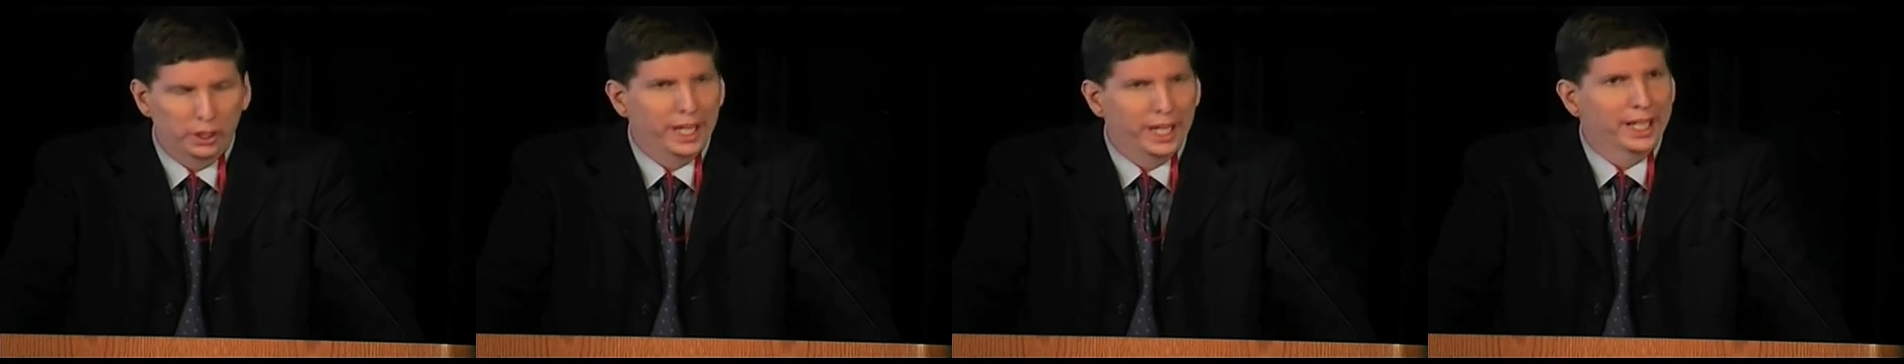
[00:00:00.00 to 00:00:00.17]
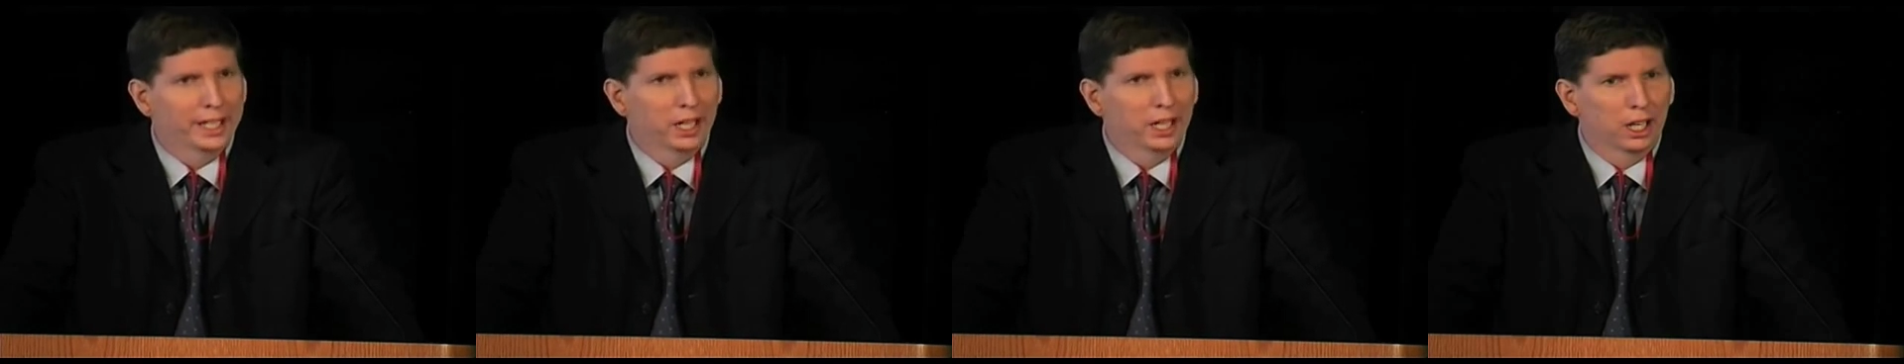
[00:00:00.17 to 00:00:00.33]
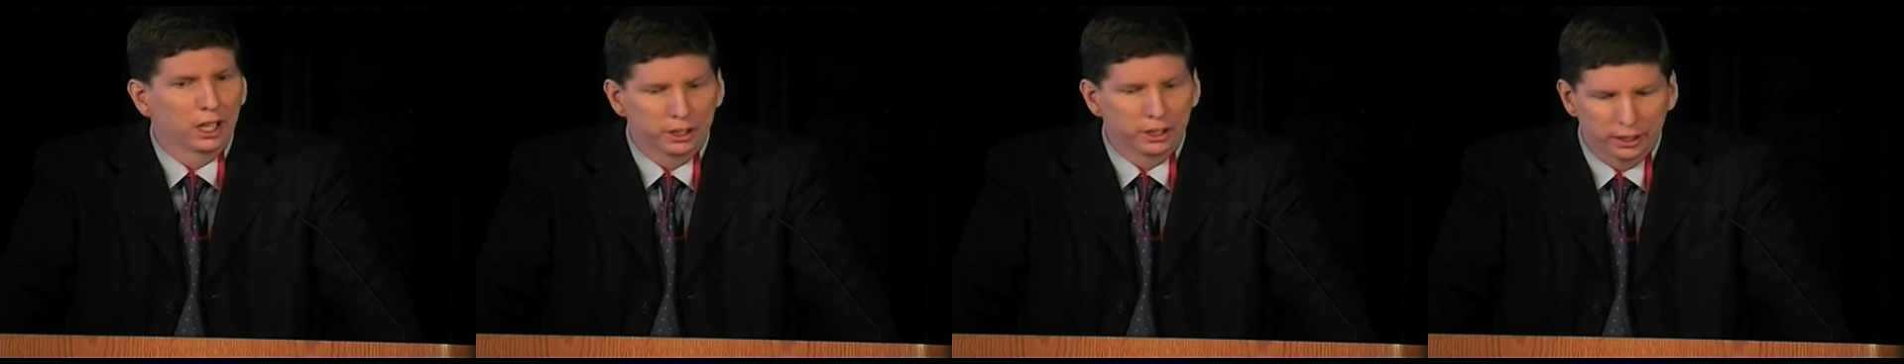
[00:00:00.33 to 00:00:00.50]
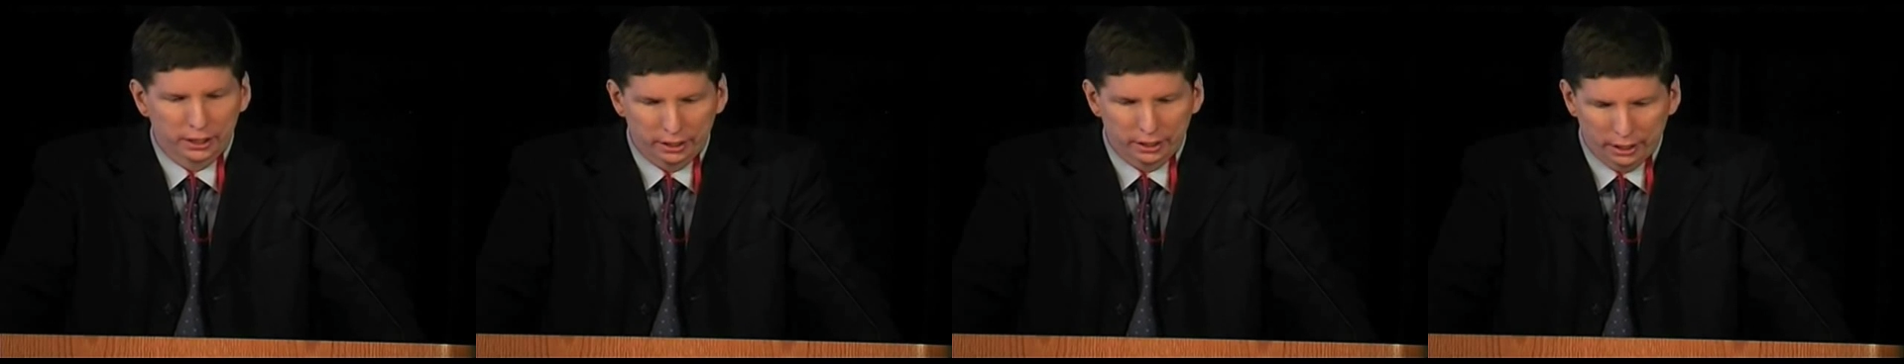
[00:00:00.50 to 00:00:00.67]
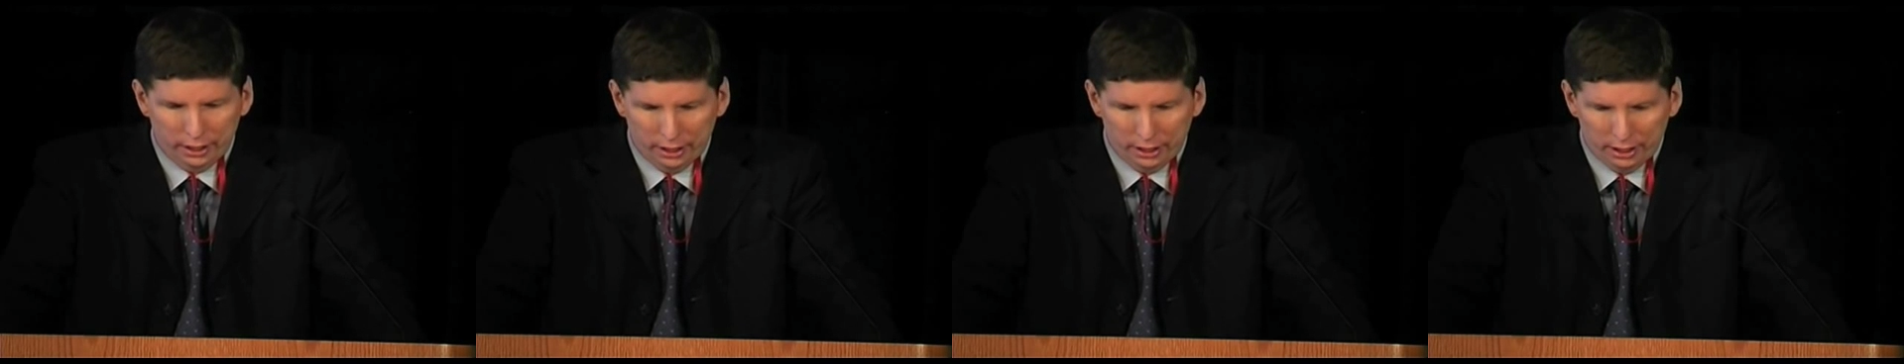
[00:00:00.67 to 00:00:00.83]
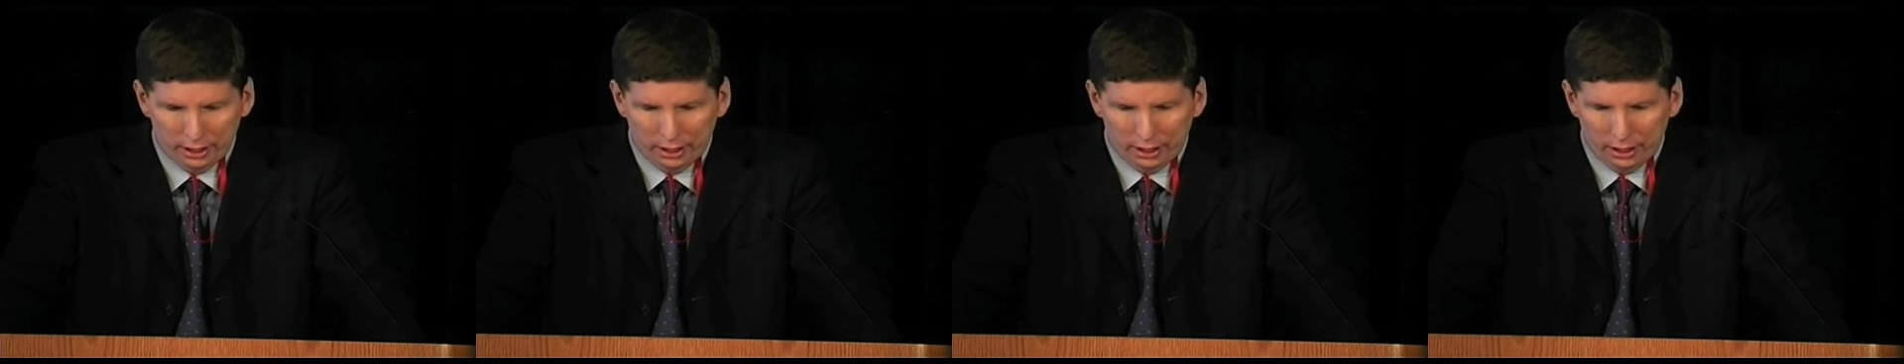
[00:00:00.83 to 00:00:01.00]

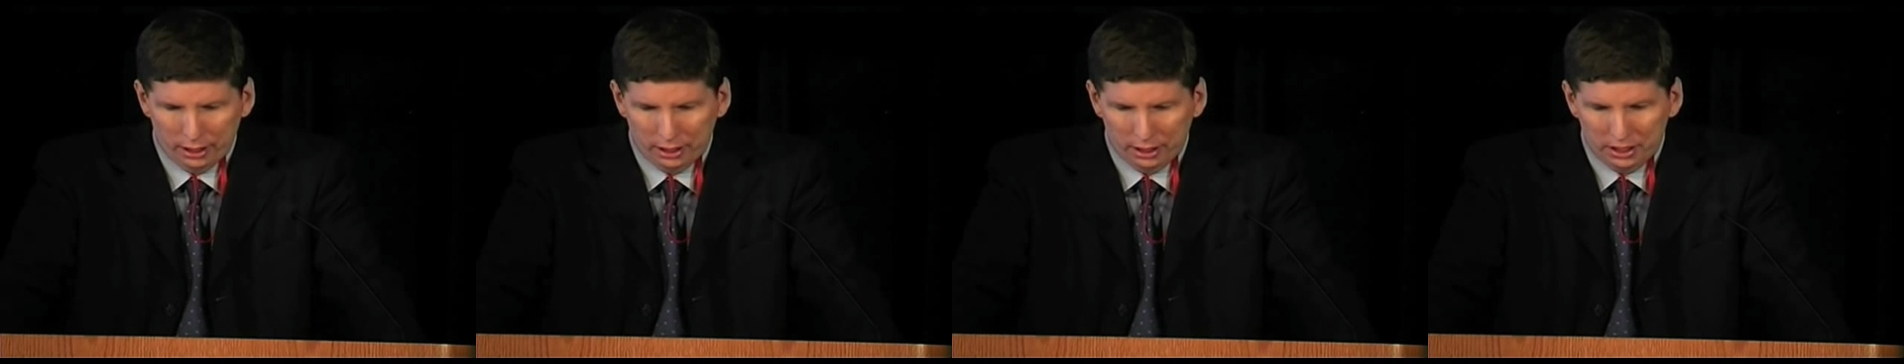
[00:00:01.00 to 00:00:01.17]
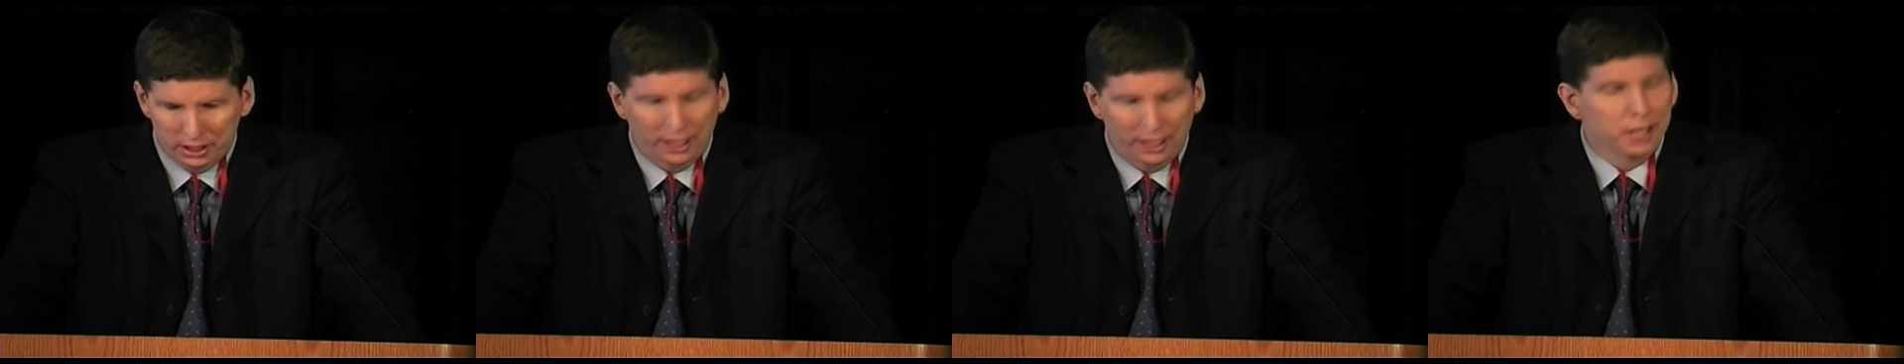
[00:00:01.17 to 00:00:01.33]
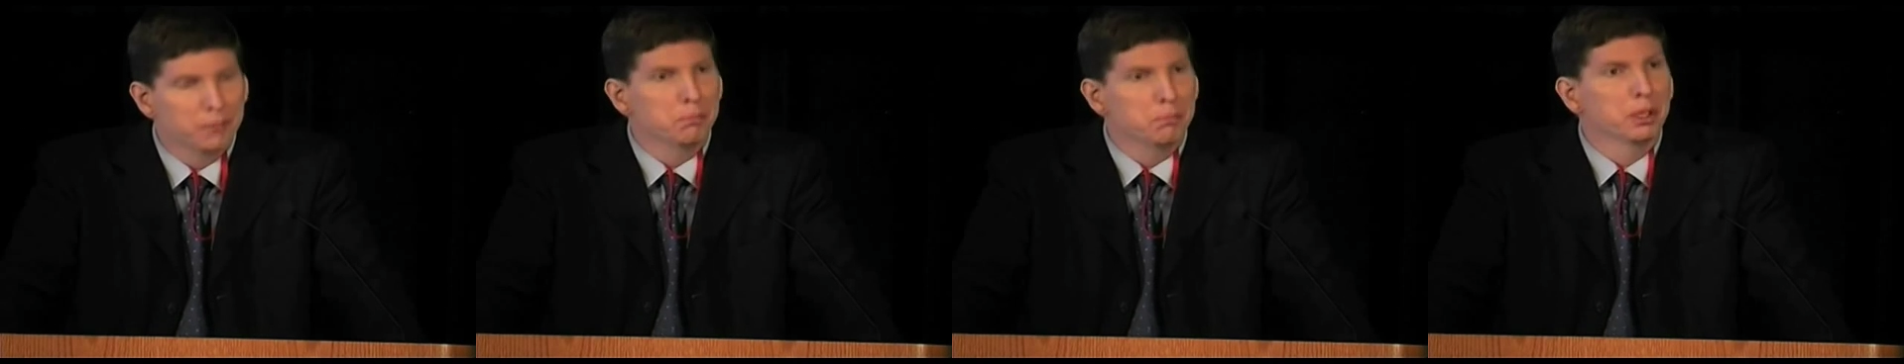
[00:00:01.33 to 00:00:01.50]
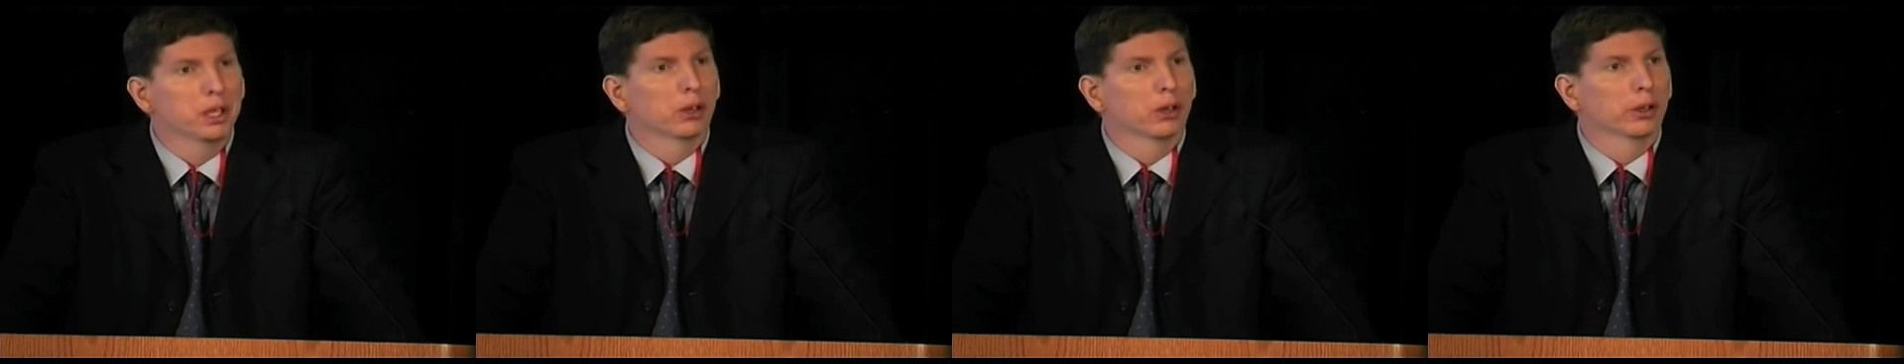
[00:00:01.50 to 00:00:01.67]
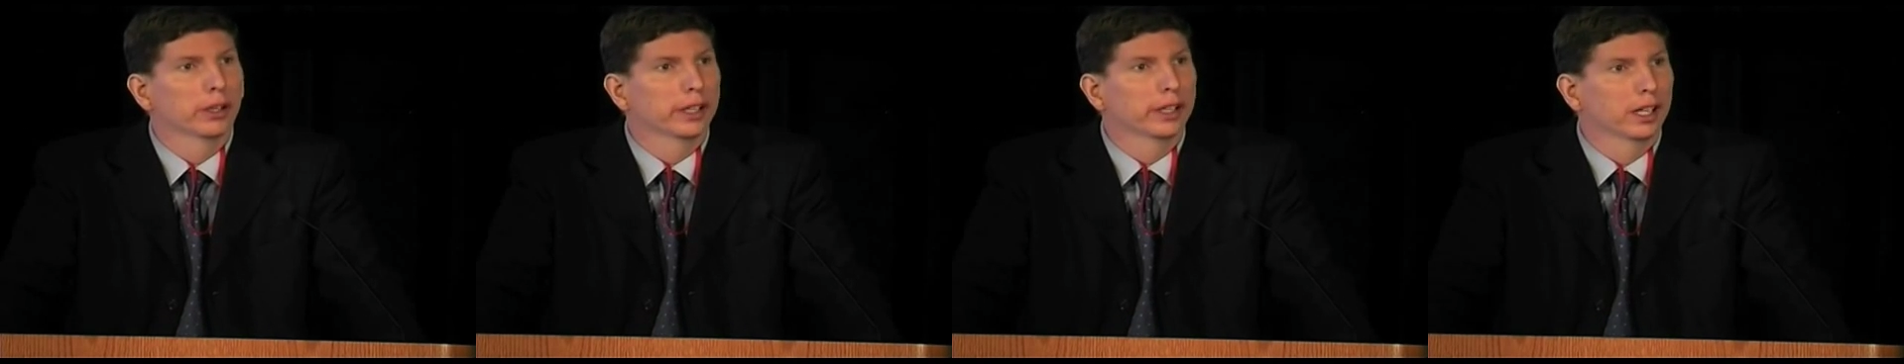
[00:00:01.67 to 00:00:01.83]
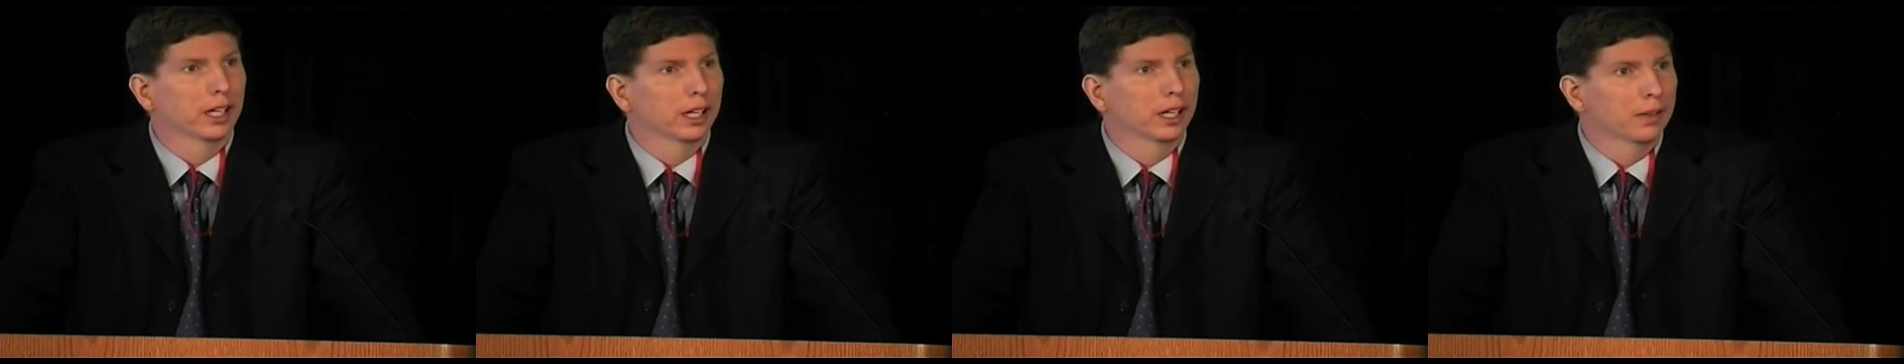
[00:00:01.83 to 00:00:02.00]
Antarctica,
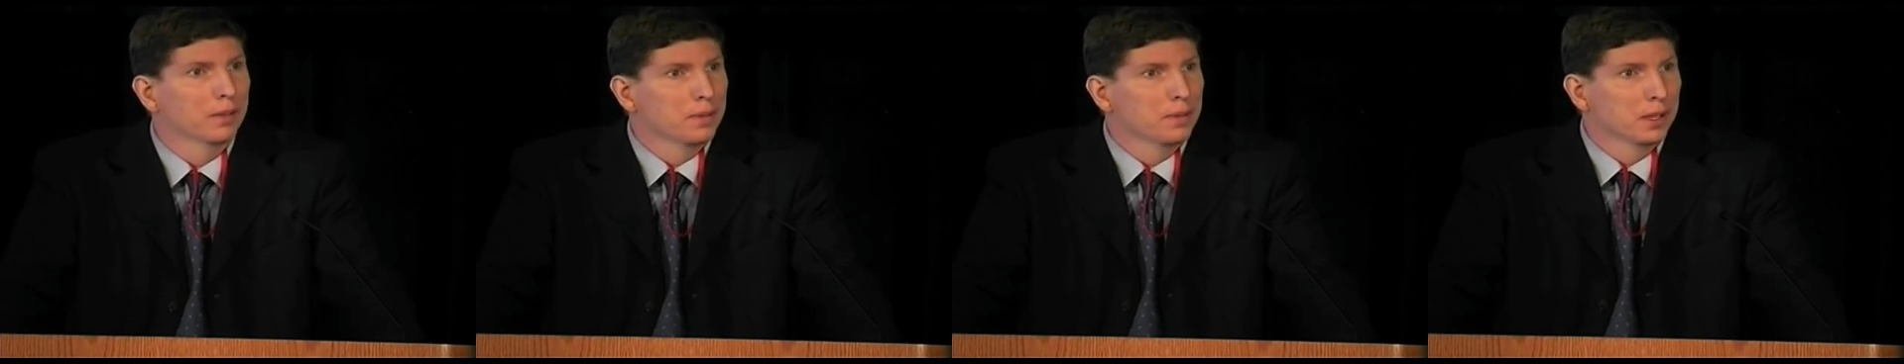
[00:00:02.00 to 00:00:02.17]
Siberia,